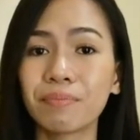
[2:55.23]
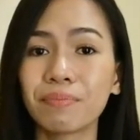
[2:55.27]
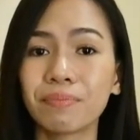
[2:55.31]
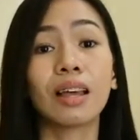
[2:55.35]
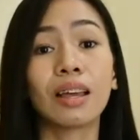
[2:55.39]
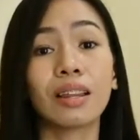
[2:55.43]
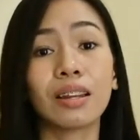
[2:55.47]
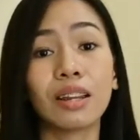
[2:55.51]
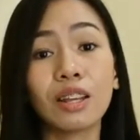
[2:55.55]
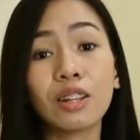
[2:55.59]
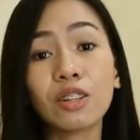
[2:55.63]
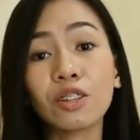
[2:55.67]

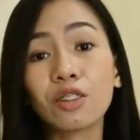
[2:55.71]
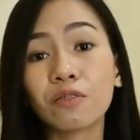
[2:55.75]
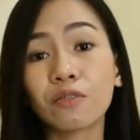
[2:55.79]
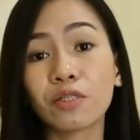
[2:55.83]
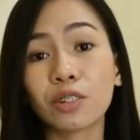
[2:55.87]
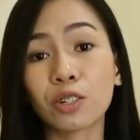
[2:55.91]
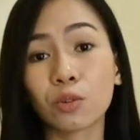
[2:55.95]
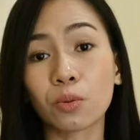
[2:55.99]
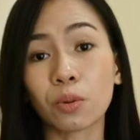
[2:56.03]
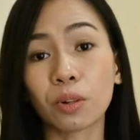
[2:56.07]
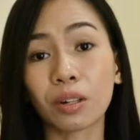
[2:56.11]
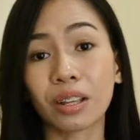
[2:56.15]
An
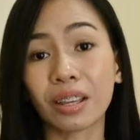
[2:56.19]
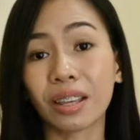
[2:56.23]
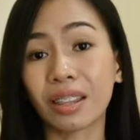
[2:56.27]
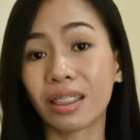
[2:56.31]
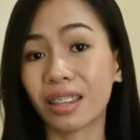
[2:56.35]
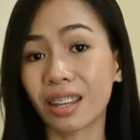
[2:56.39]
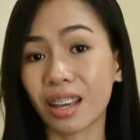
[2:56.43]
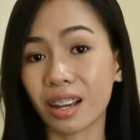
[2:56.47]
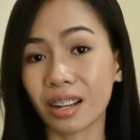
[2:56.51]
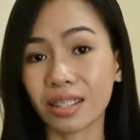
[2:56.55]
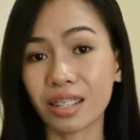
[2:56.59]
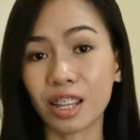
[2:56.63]
individual in
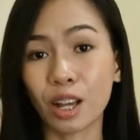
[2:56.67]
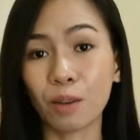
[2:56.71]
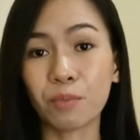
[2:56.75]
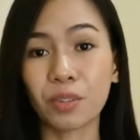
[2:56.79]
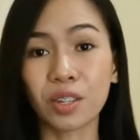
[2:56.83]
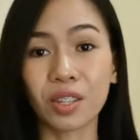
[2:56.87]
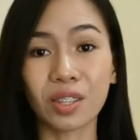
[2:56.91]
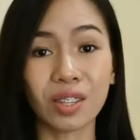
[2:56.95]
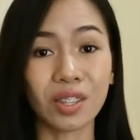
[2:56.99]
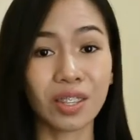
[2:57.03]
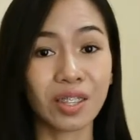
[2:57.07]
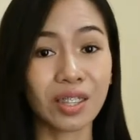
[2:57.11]
the
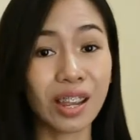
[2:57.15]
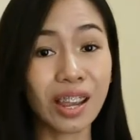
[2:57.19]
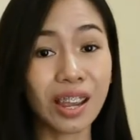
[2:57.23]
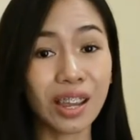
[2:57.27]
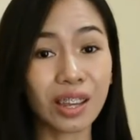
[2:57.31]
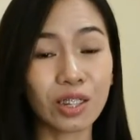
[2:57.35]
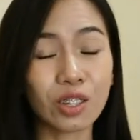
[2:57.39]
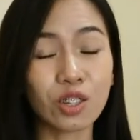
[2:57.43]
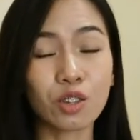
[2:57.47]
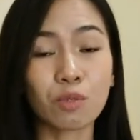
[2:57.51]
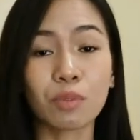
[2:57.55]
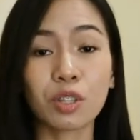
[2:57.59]
acceptance
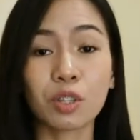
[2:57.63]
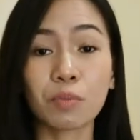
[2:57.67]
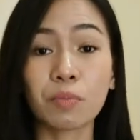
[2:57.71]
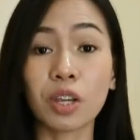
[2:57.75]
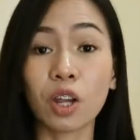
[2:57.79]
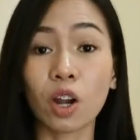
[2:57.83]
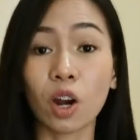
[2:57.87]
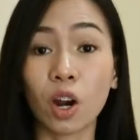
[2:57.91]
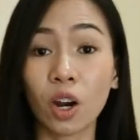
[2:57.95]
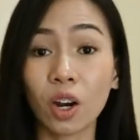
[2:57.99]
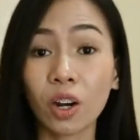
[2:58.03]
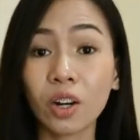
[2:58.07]
stage must be
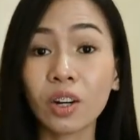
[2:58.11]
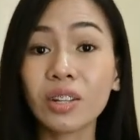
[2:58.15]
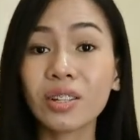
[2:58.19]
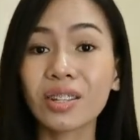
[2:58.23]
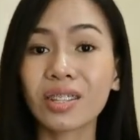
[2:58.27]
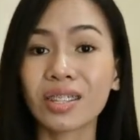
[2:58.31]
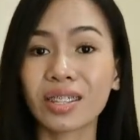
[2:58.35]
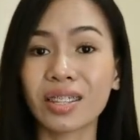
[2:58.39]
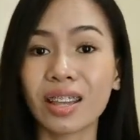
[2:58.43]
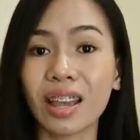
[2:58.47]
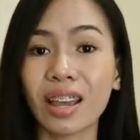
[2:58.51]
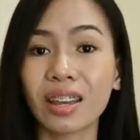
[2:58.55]
heard
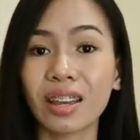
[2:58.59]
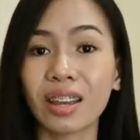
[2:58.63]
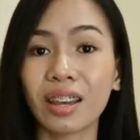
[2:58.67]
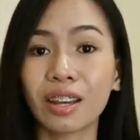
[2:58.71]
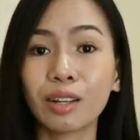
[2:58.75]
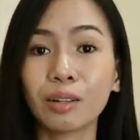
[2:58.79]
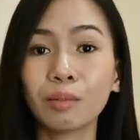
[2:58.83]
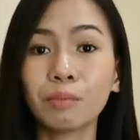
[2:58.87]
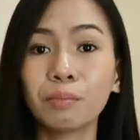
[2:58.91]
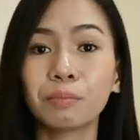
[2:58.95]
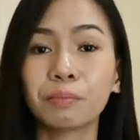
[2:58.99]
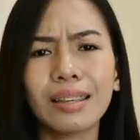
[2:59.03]

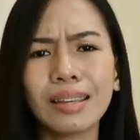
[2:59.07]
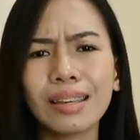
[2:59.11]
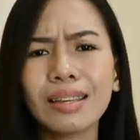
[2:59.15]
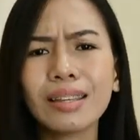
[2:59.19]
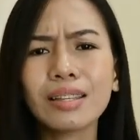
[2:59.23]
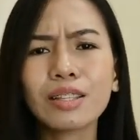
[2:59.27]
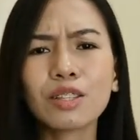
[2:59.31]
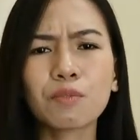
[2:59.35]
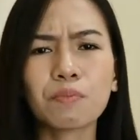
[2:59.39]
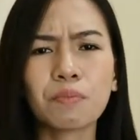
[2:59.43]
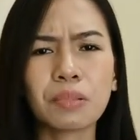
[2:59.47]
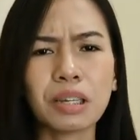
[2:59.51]
saying,
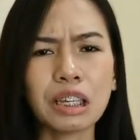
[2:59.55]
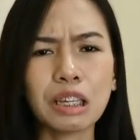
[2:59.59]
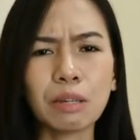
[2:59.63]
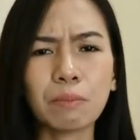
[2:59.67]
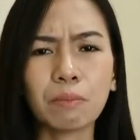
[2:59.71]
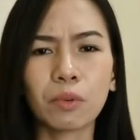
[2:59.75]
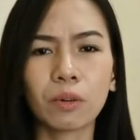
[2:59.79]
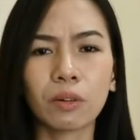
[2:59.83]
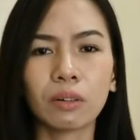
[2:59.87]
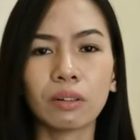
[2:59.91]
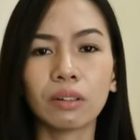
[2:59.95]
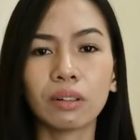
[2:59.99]
"These
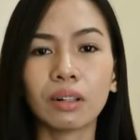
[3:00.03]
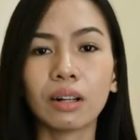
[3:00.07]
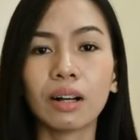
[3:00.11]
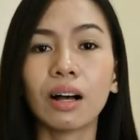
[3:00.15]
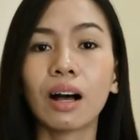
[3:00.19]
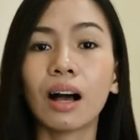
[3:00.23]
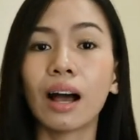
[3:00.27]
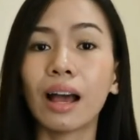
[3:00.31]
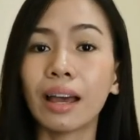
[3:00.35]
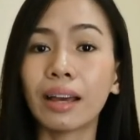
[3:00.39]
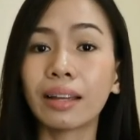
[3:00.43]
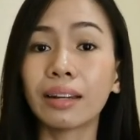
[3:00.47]

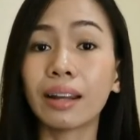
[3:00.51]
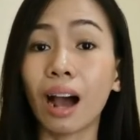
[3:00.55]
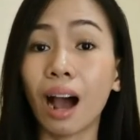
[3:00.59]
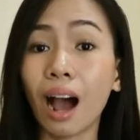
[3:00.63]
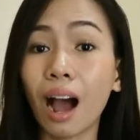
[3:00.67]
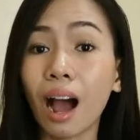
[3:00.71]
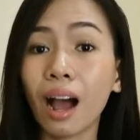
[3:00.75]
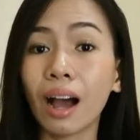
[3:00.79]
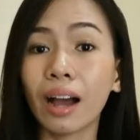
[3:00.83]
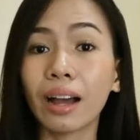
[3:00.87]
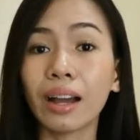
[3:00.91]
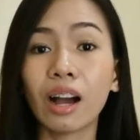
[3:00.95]
people and
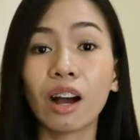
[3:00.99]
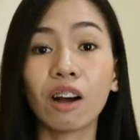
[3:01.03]
I